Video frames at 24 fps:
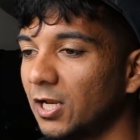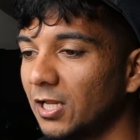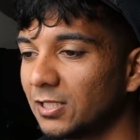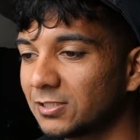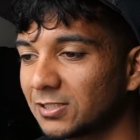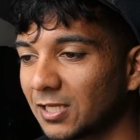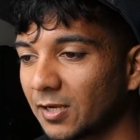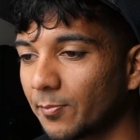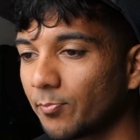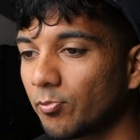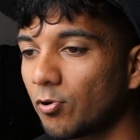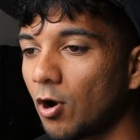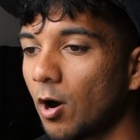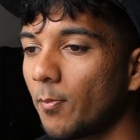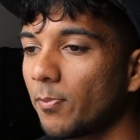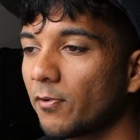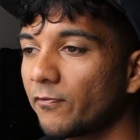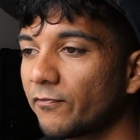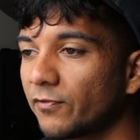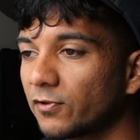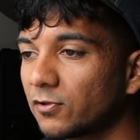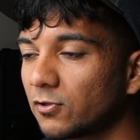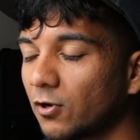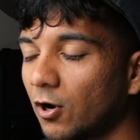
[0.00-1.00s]
It's like proper
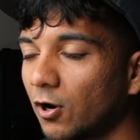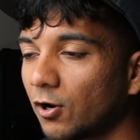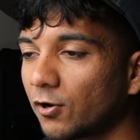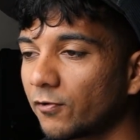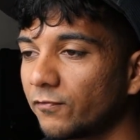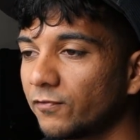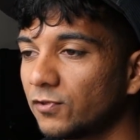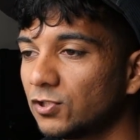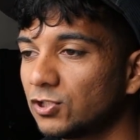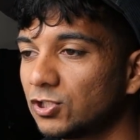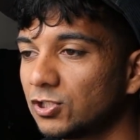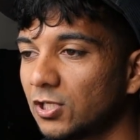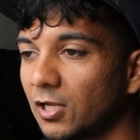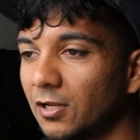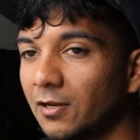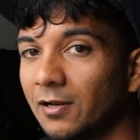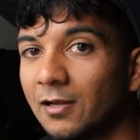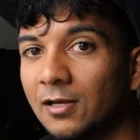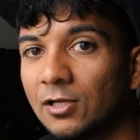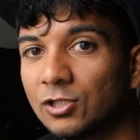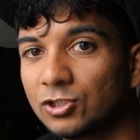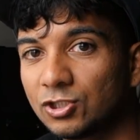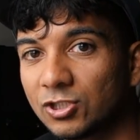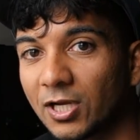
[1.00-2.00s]
photography shit.
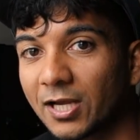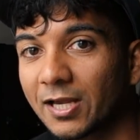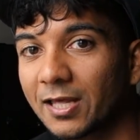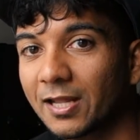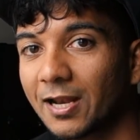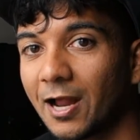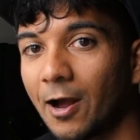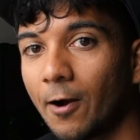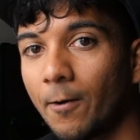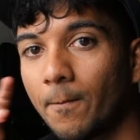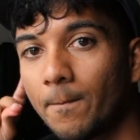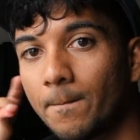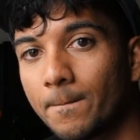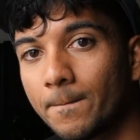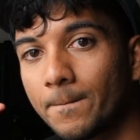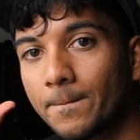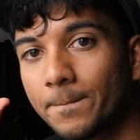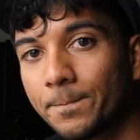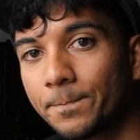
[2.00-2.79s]
Check it out.